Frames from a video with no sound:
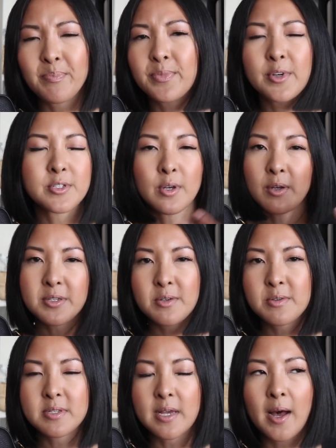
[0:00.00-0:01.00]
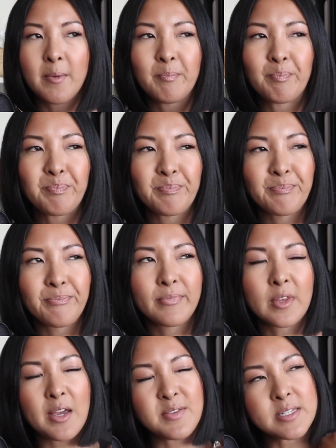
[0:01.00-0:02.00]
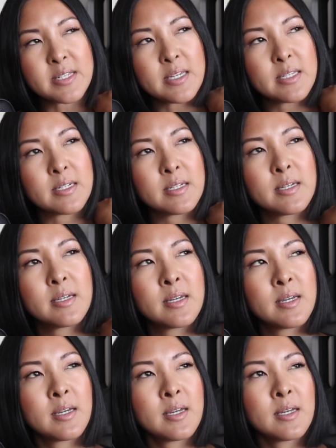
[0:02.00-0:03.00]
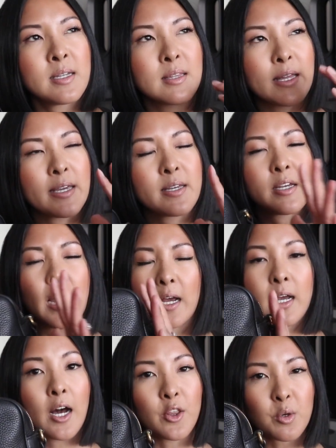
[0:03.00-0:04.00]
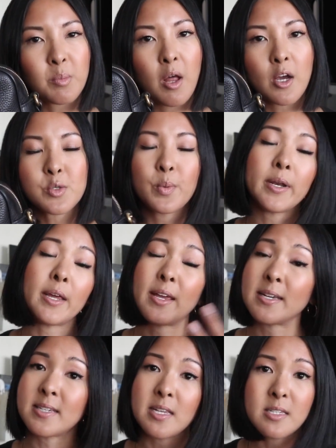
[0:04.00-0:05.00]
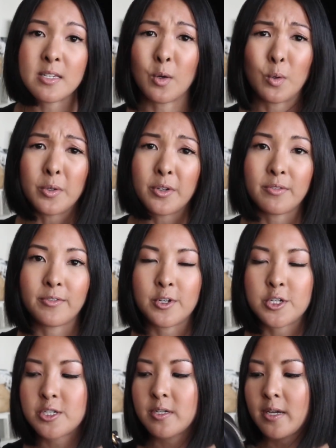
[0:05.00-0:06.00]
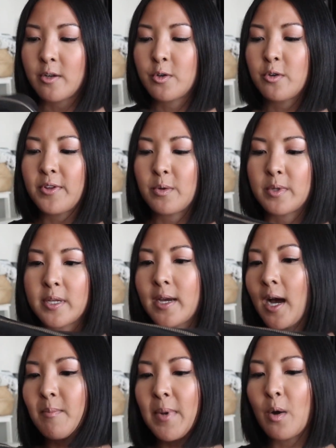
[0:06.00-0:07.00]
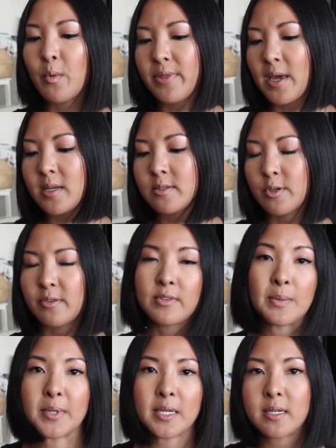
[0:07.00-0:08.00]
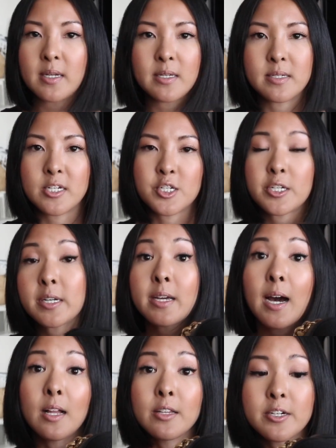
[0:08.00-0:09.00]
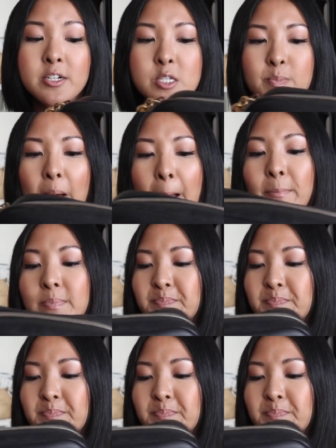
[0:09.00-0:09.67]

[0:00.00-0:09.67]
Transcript: there's also some, I've seen like a color blocked one. I guess that's an older version. I don't know if they really come out with any sort of limited edition colors, but